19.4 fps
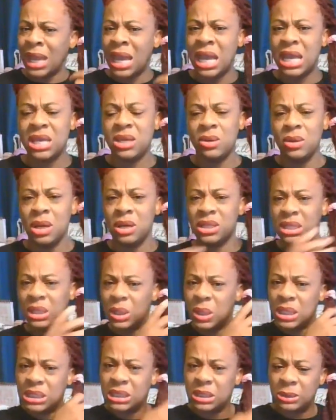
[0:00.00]
And, you know, the
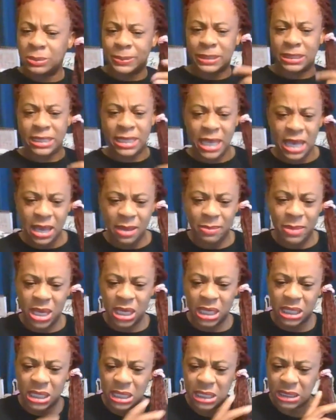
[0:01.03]
Lord's going to protect
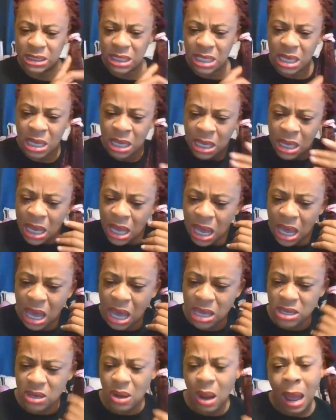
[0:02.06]
me because,
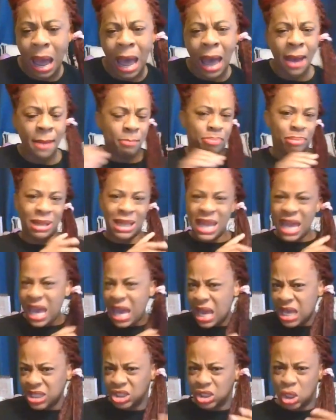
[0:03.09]
you know, I'm
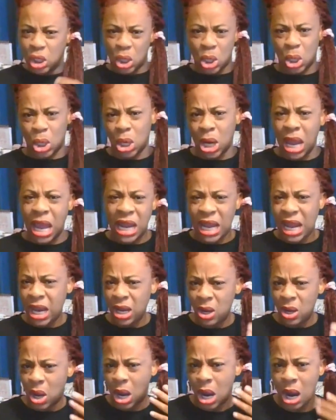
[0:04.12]
blessed, girl. And ain't
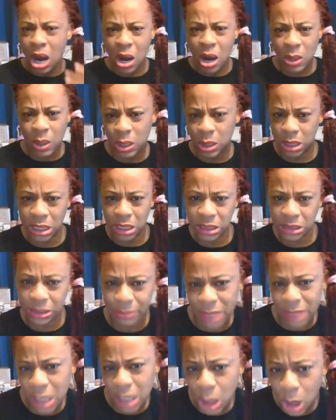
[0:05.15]
no harm going to come
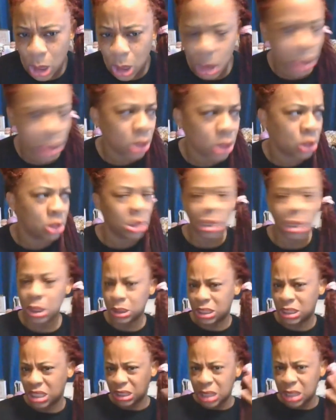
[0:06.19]
to me, girl. Because, you
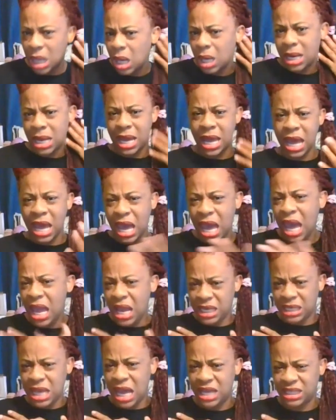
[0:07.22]
know, the Lord of
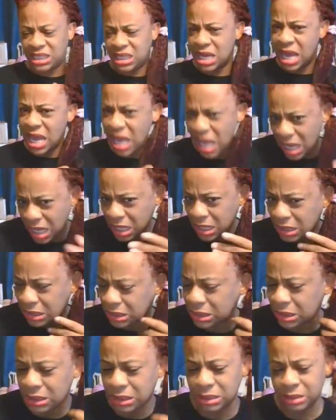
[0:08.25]
hands has the
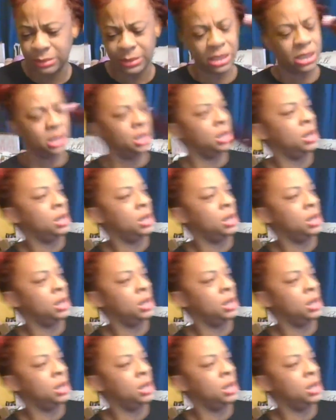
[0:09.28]
hands on me.